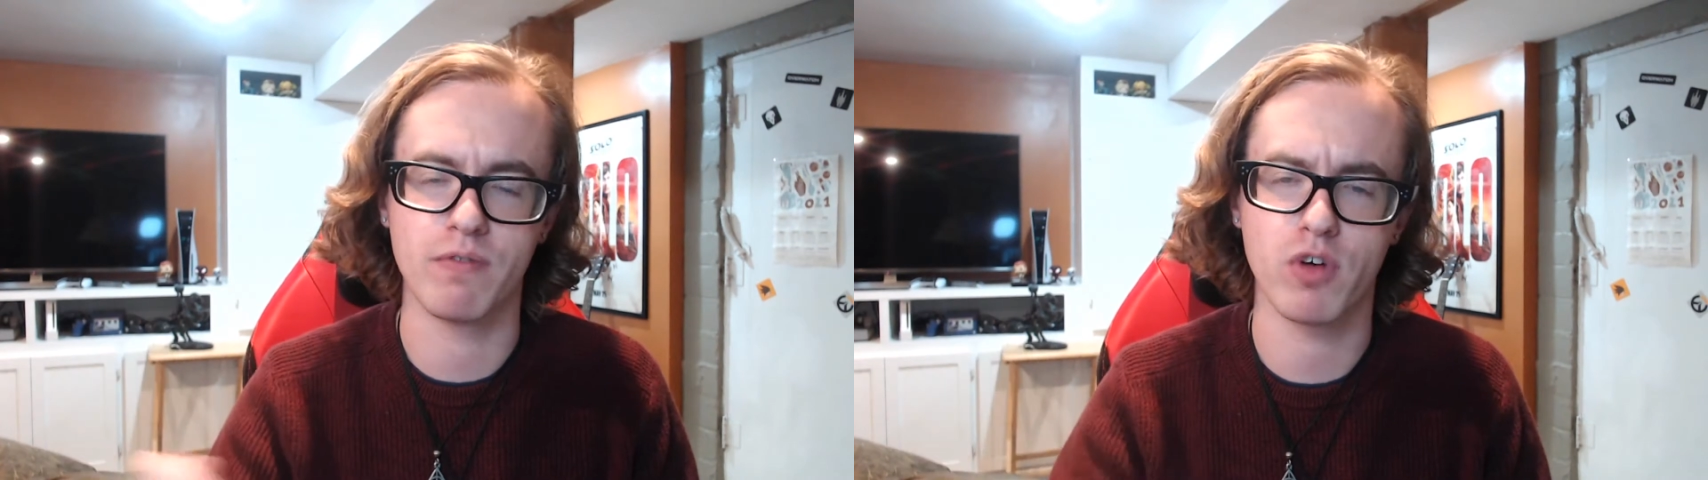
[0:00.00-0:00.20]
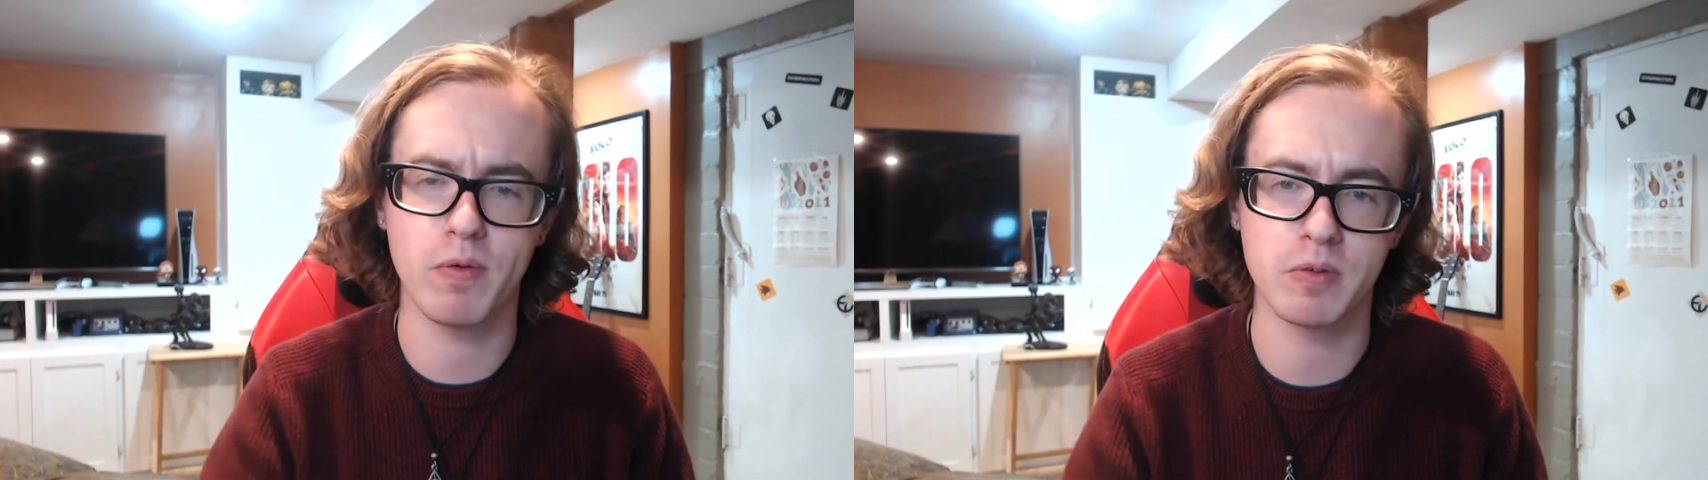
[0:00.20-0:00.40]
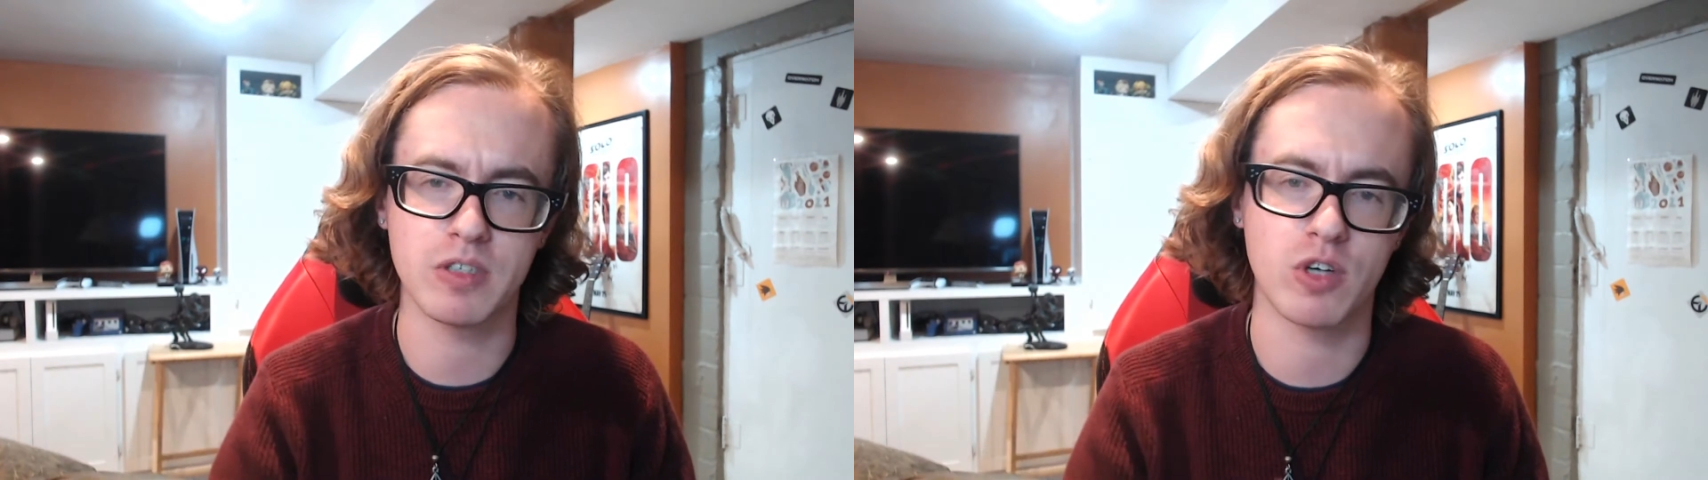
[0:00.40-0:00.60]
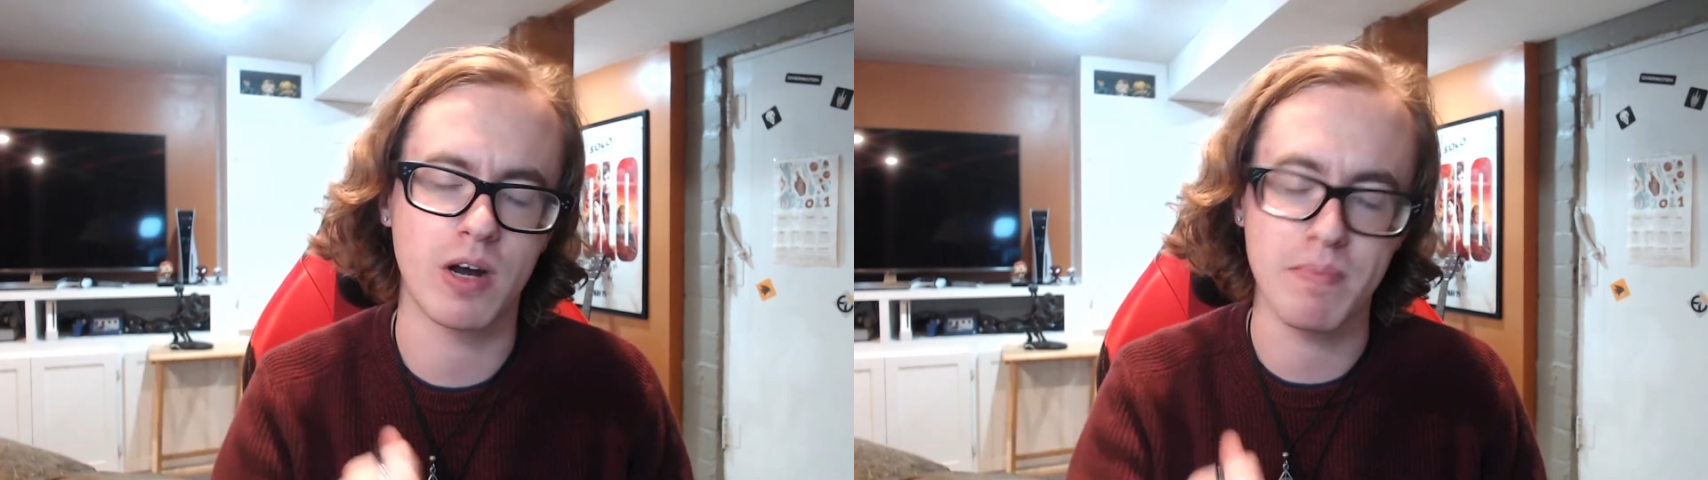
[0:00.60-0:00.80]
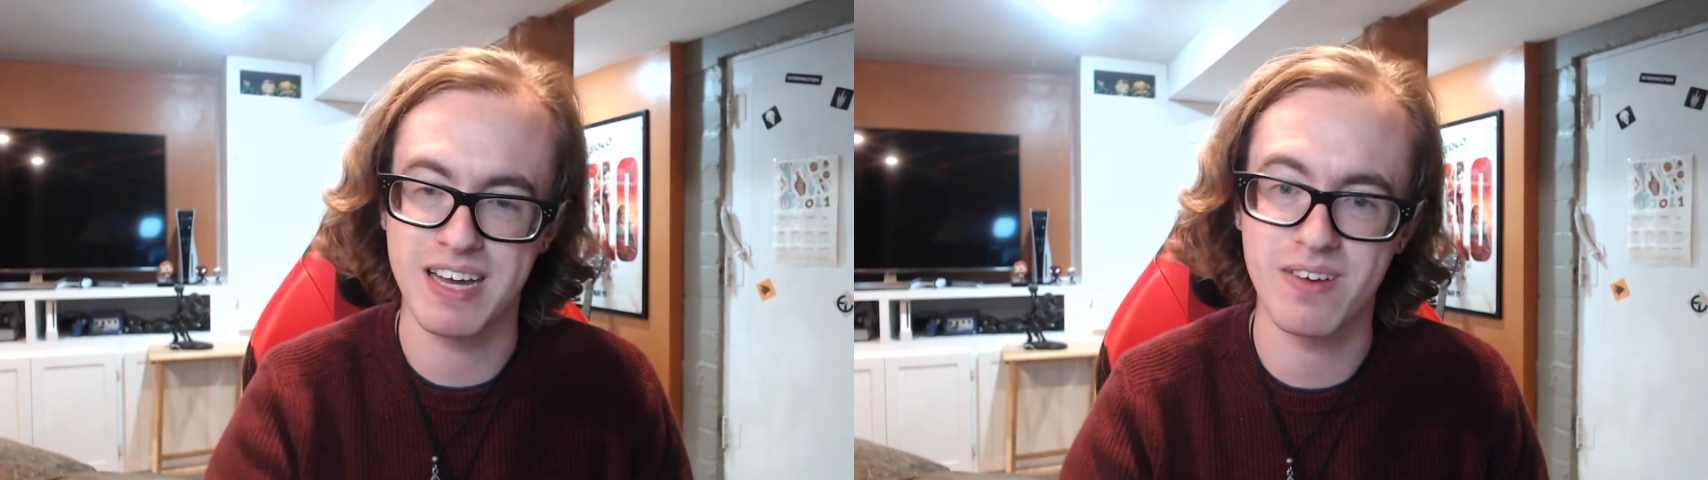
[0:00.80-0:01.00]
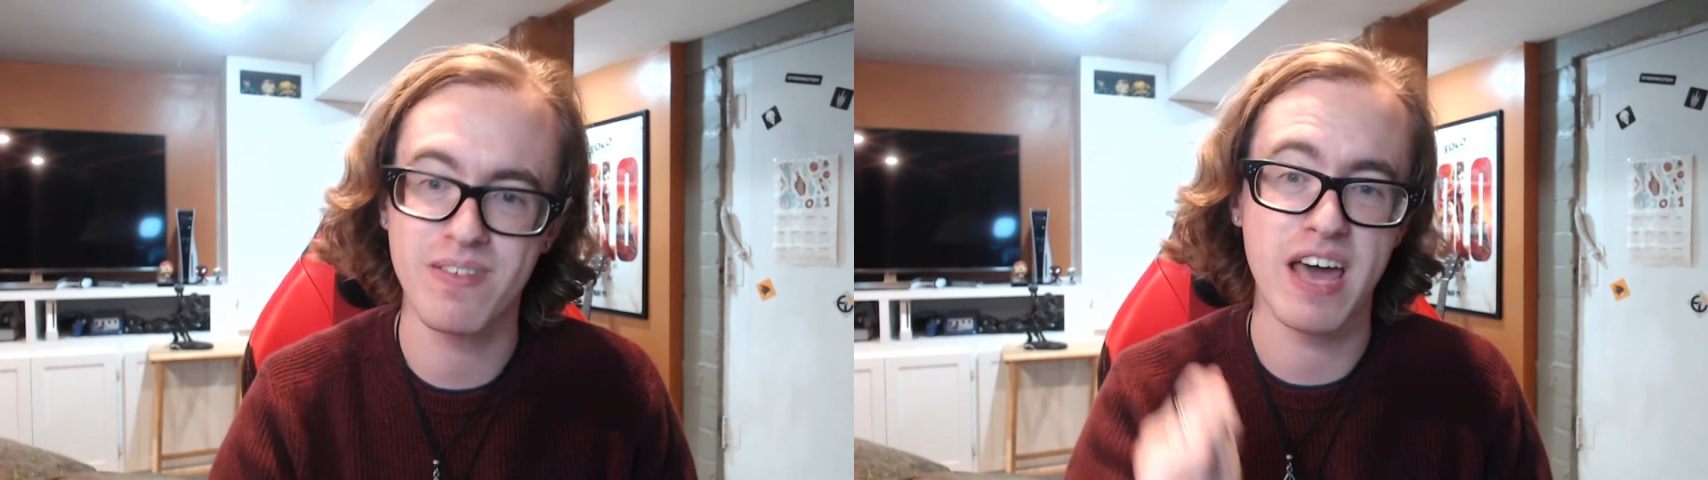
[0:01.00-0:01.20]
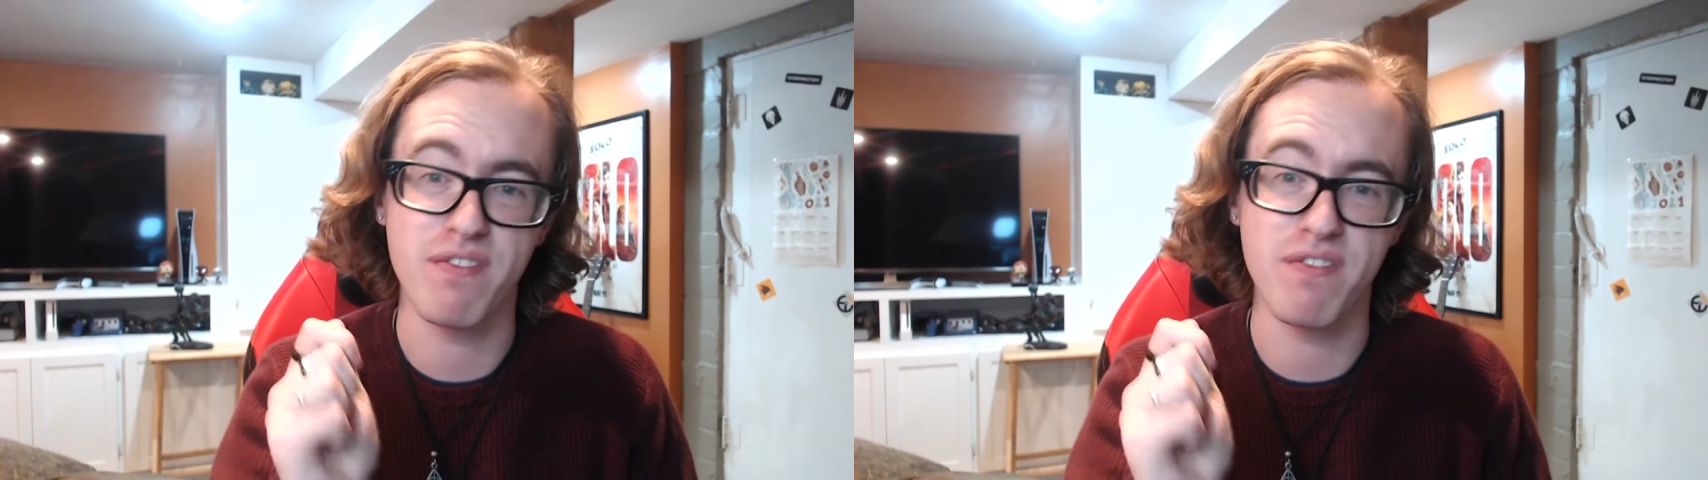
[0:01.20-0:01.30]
Follow me, subscribe to me here, and